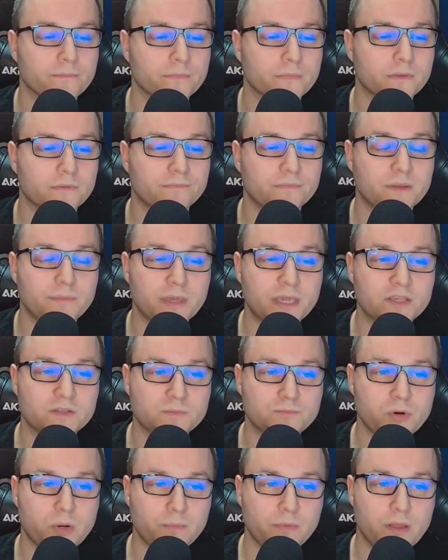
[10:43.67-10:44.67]
The biggest
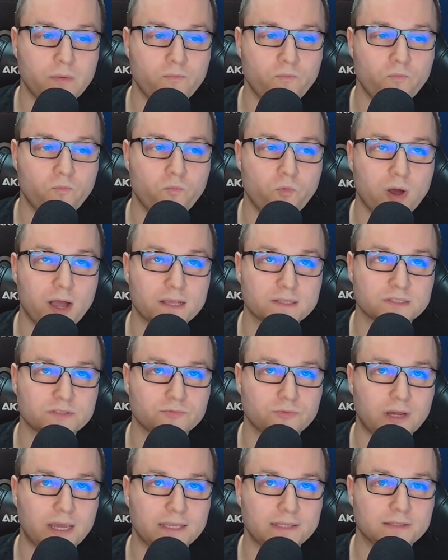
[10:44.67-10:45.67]
problem was
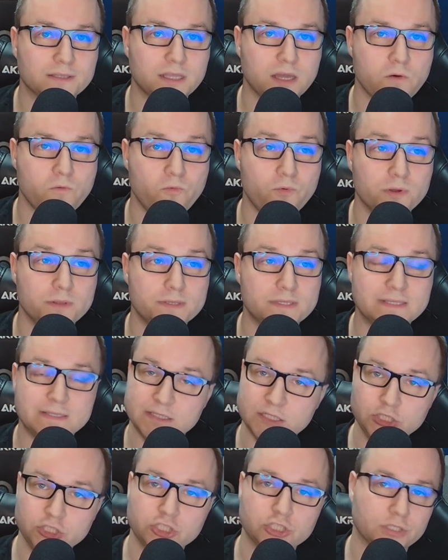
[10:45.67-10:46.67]
right now with
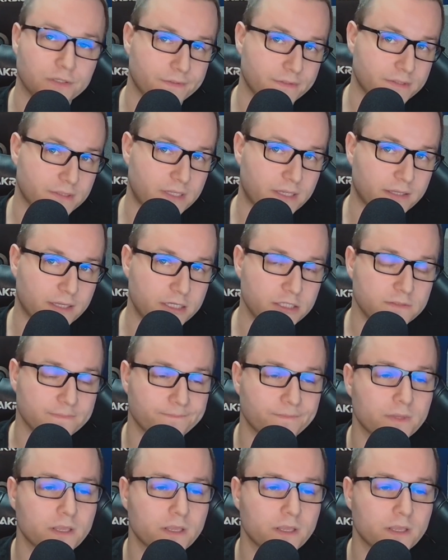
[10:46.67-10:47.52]
Zinj and Slanesh.